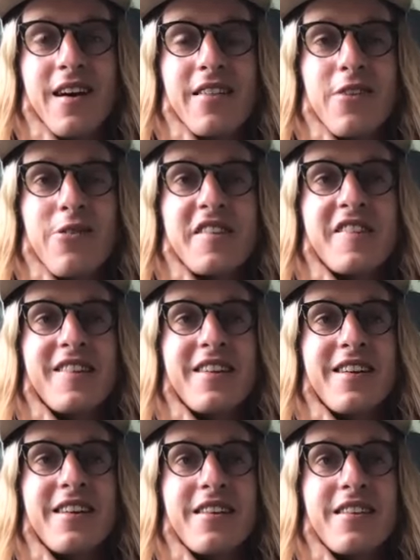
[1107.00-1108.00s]
I think we're
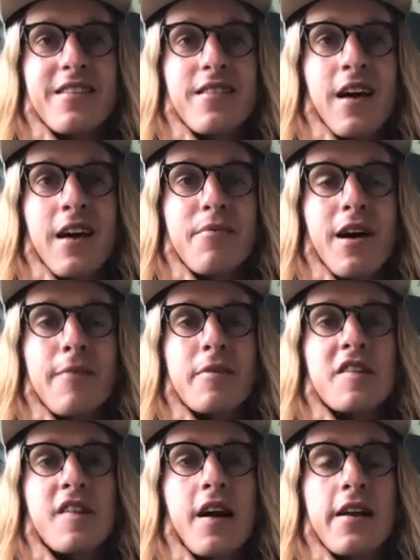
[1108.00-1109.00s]
seeing. I'm I'm
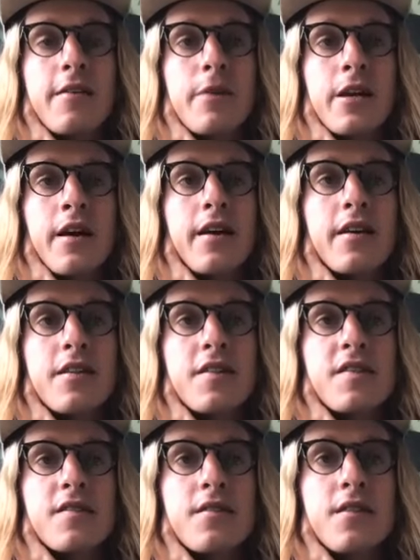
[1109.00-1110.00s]
excited
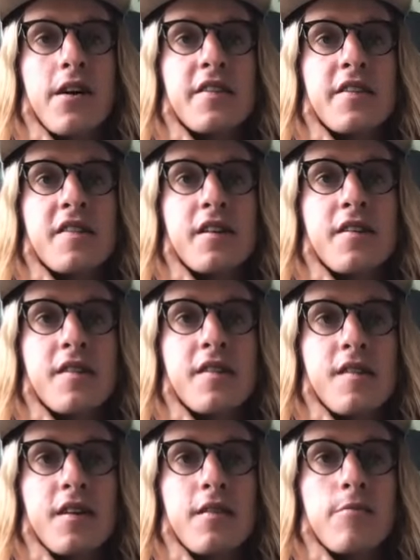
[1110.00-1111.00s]
because you know I see
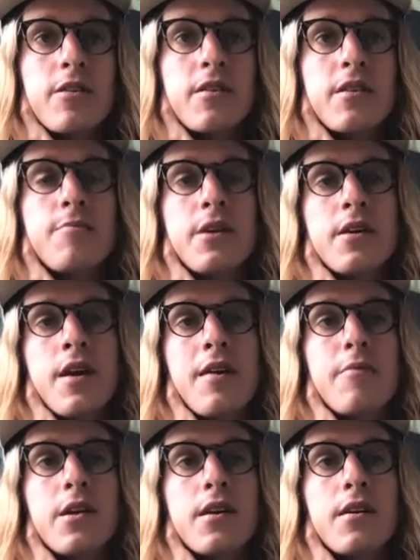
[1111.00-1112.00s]
sustainability
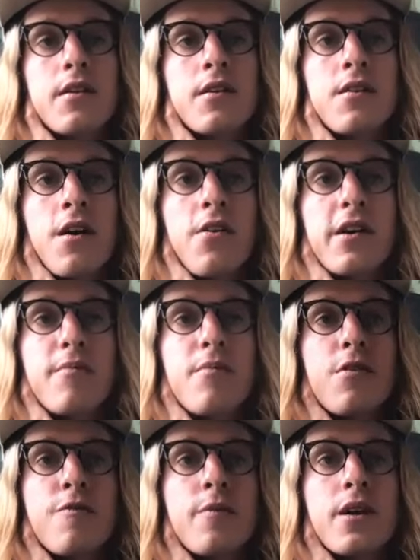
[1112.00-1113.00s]
becoming a growing
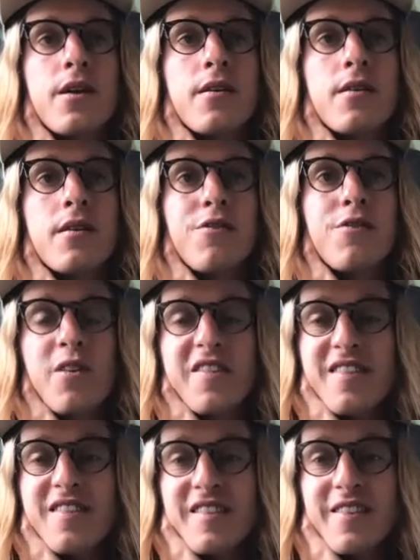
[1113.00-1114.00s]
movement. Of course,
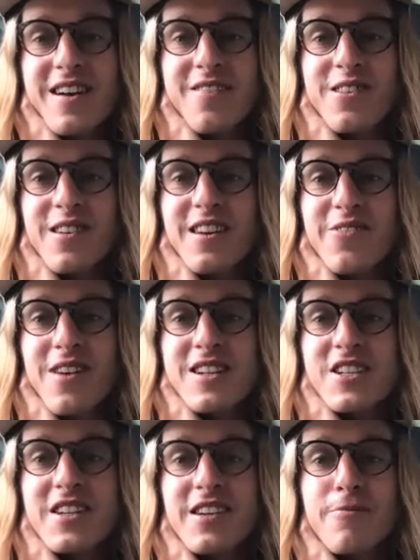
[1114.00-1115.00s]
there's a lot of
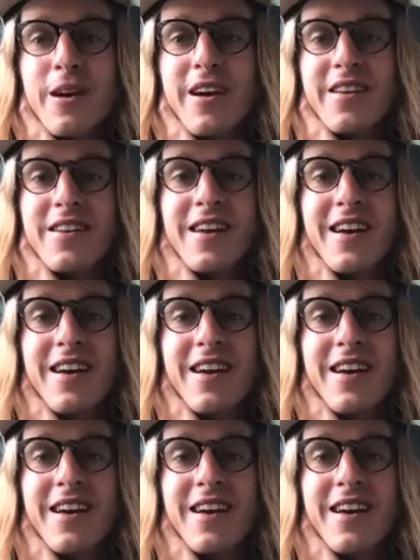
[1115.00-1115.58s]
greenwashing, but